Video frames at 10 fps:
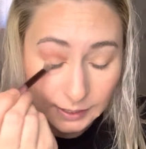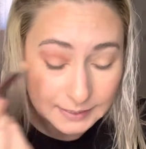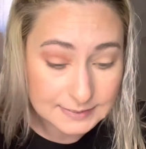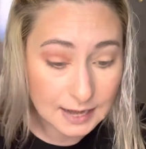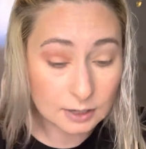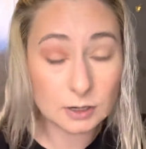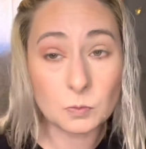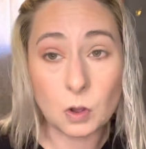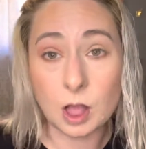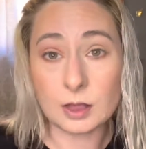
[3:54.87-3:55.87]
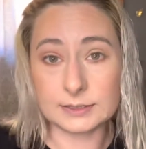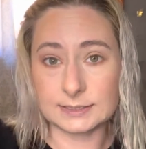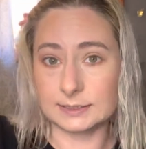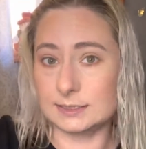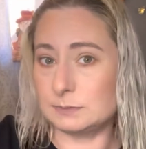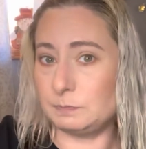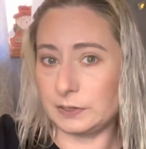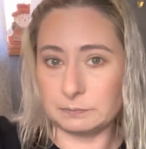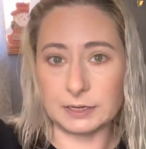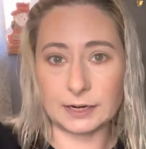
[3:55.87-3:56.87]
It's on her wall. It's like this
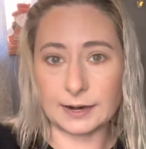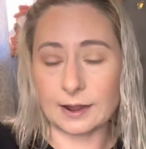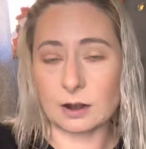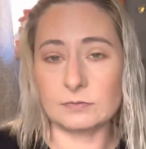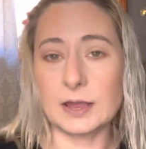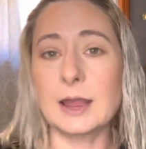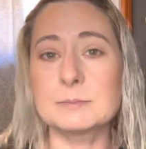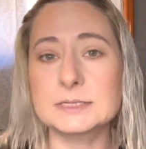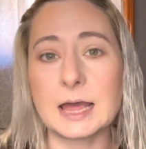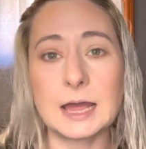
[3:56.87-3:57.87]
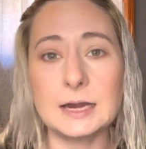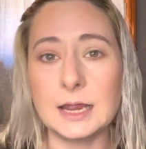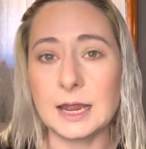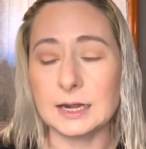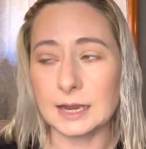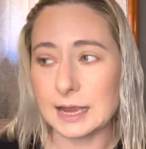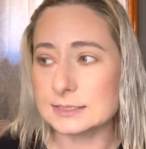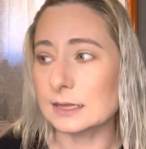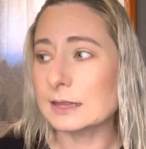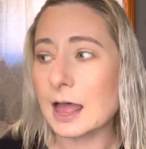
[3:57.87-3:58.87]
big mirror I got off of Amazon and it has
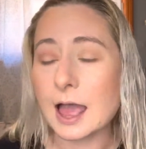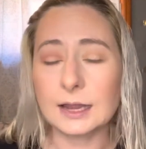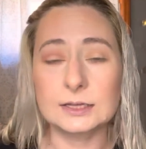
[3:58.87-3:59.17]
a lock.